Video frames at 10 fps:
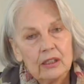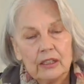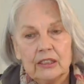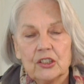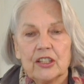I
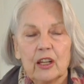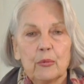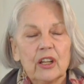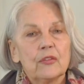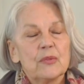need to take a
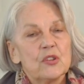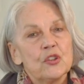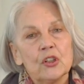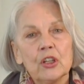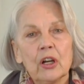break from the
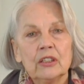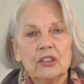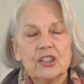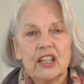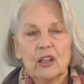studio. I
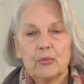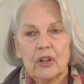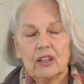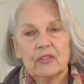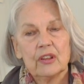need to take a
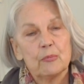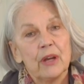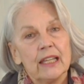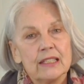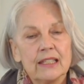break from the
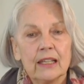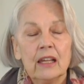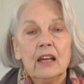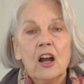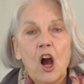painting.
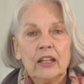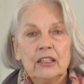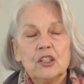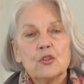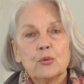I
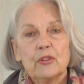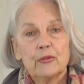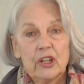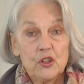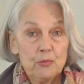need to
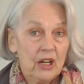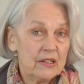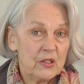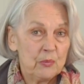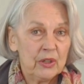refresh my
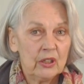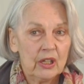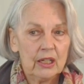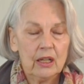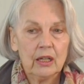
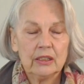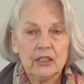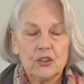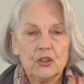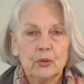spirit. I
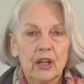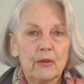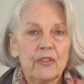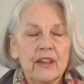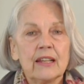need to do
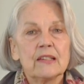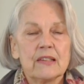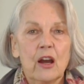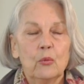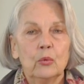other things
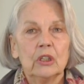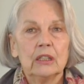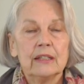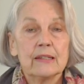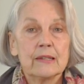that
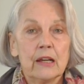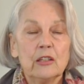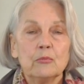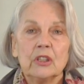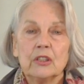will
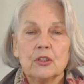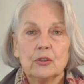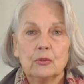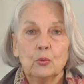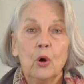incite me
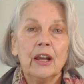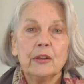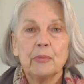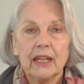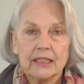to want
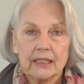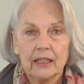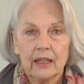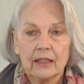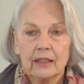to paint
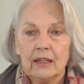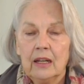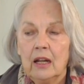again.